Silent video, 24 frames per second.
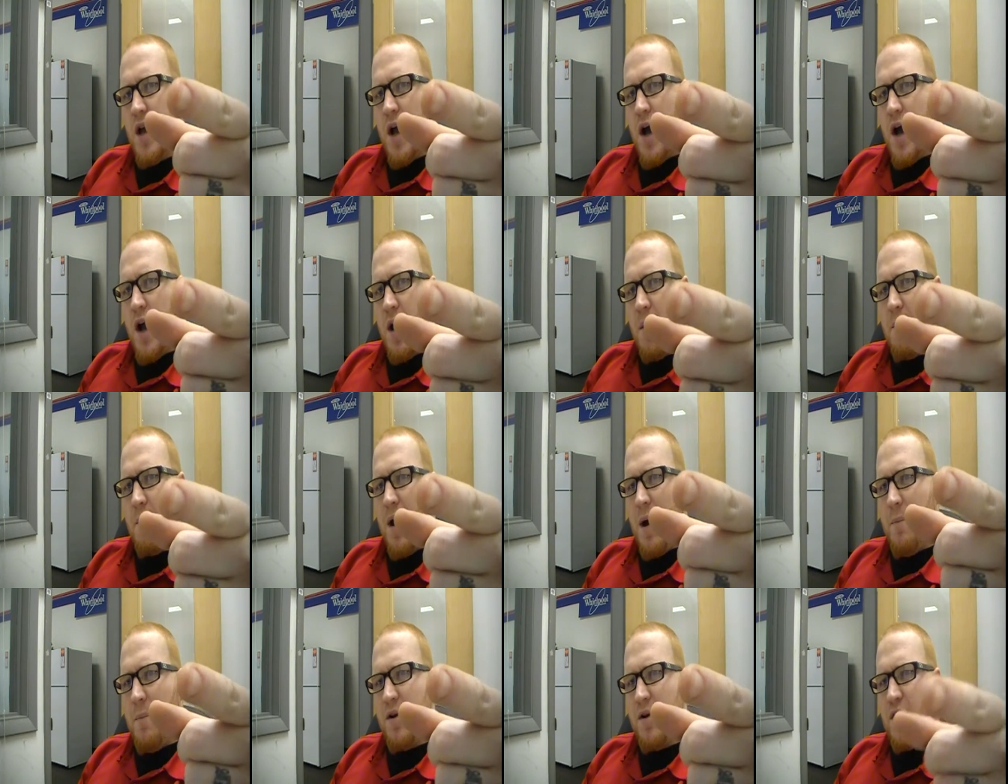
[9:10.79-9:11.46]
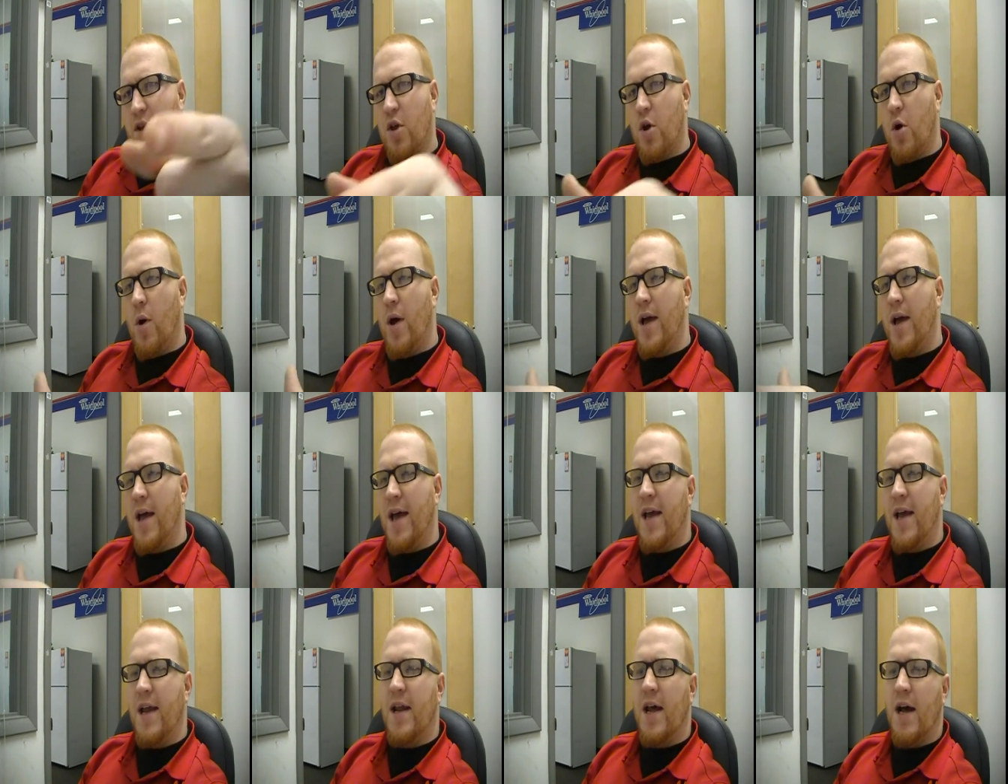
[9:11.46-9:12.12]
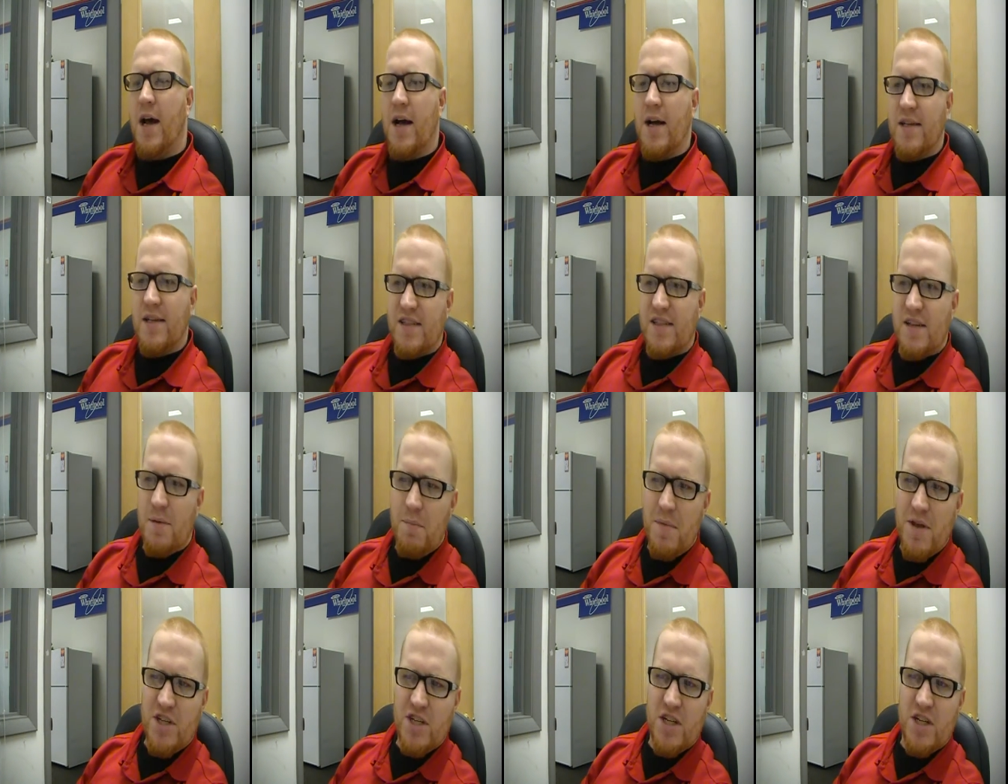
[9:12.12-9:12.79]
Um, I'm going to go ahead, uh,
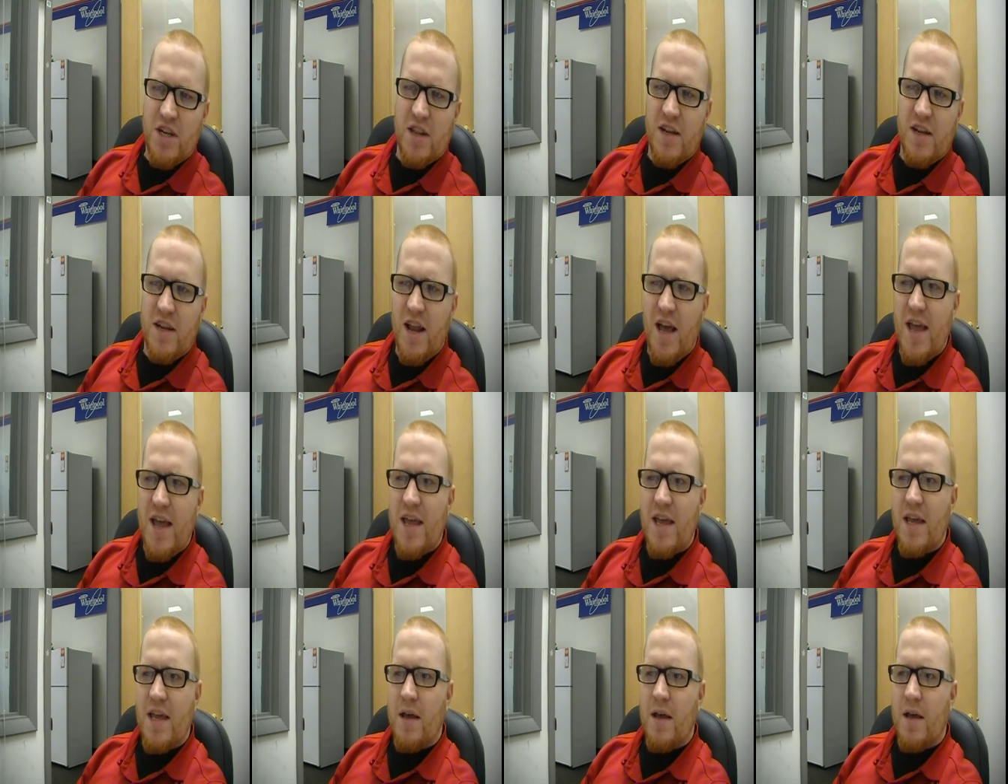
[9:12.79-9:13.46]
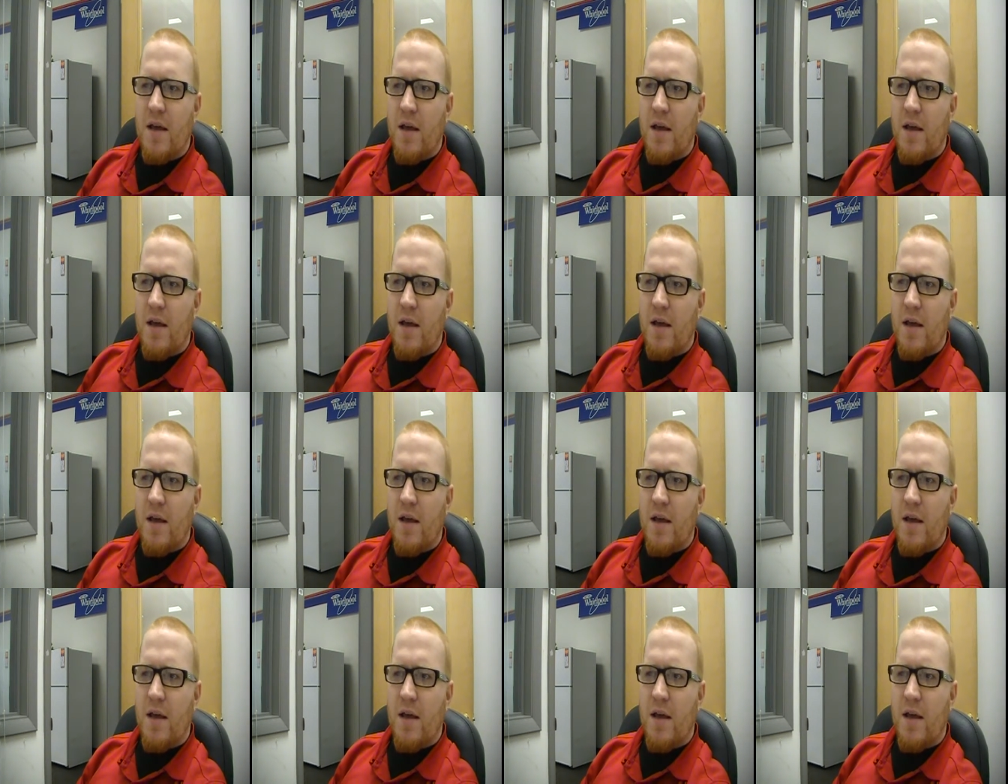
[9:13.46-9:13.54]
submission of the night,